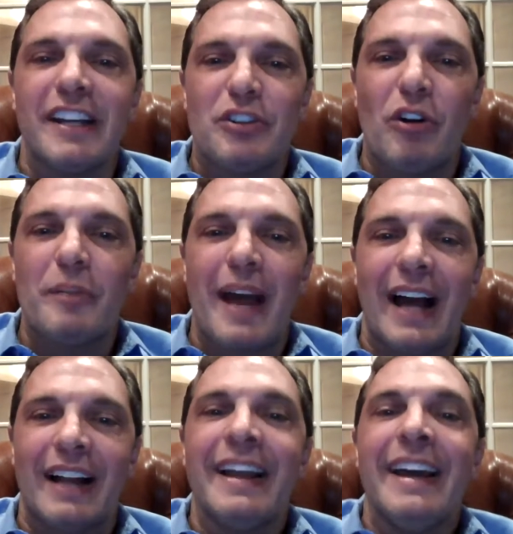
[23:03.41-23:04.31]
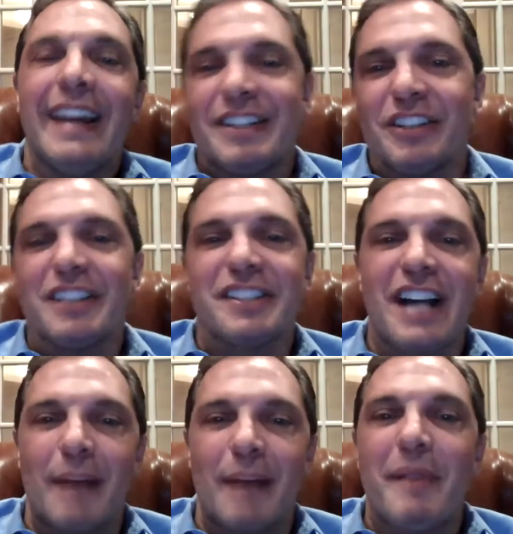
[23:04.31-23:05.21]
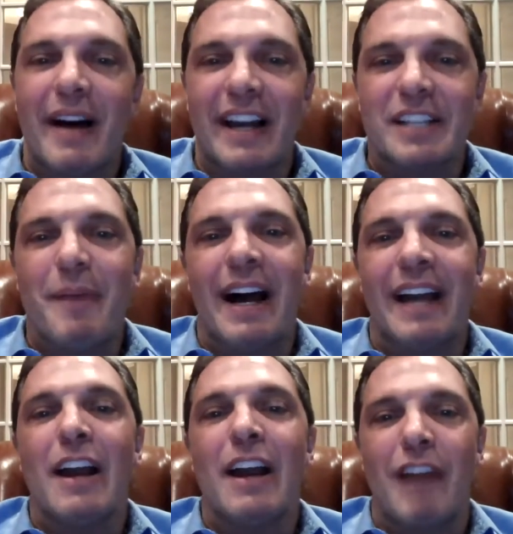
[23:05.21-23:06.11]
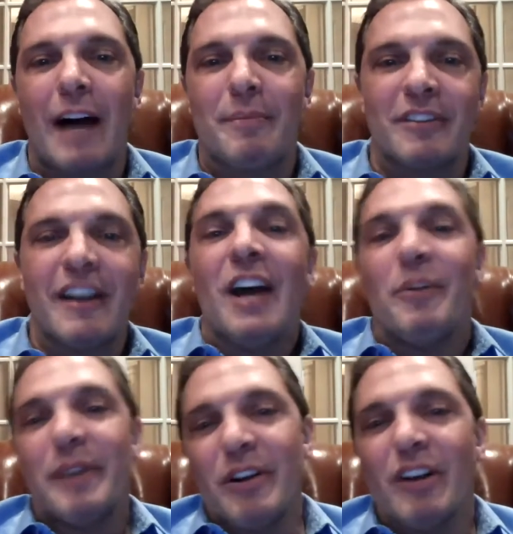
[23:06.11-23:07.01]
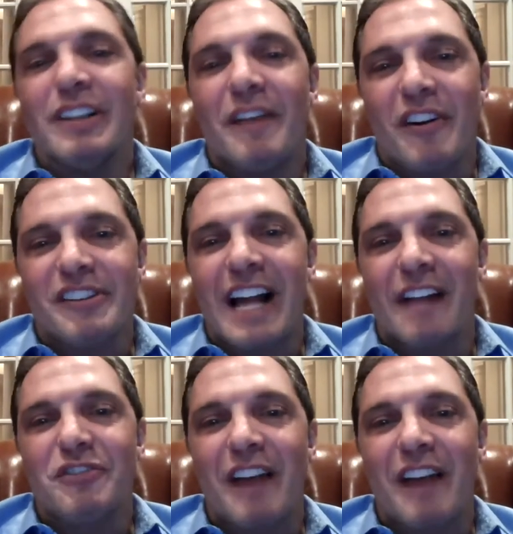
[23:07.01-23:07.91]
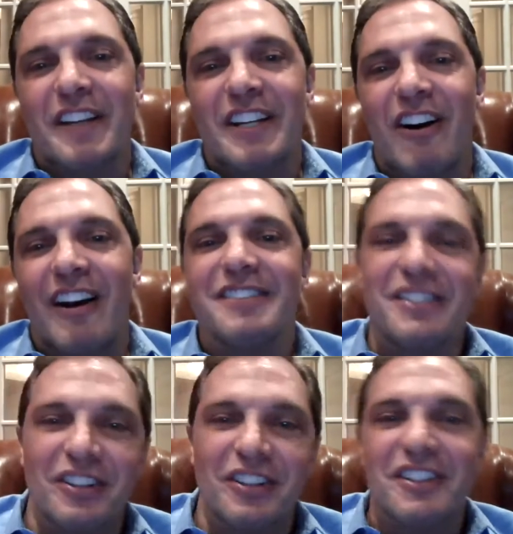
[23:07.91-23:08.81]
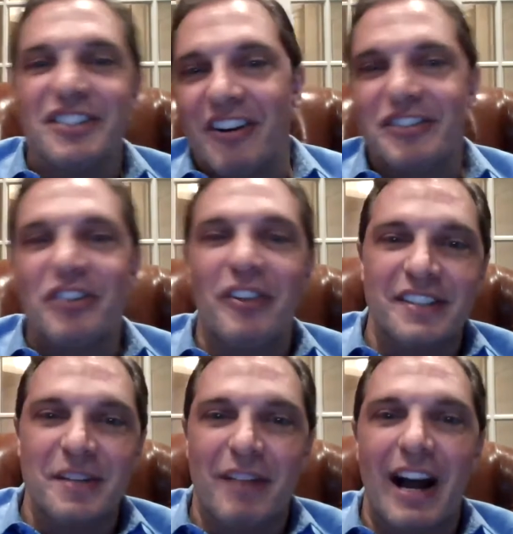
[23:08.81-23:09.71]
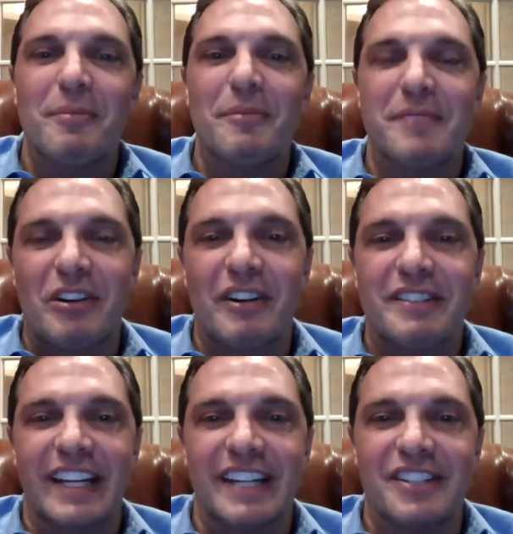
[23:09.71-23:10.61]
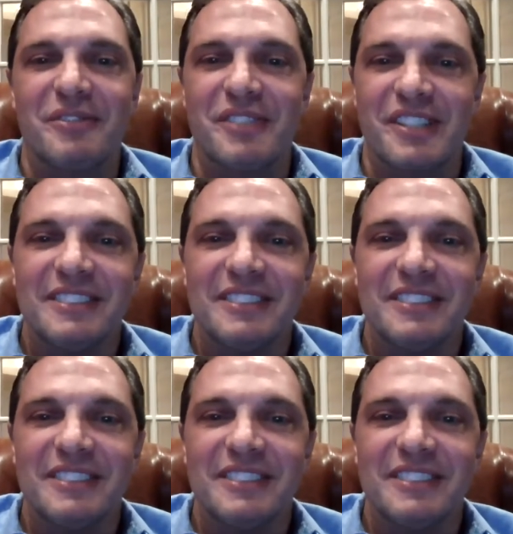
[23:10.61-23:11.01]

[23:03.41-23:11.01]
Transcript: doorbell until it's compromised by a robber. We all love our self-driving cars until it starts causing problems and causing issues.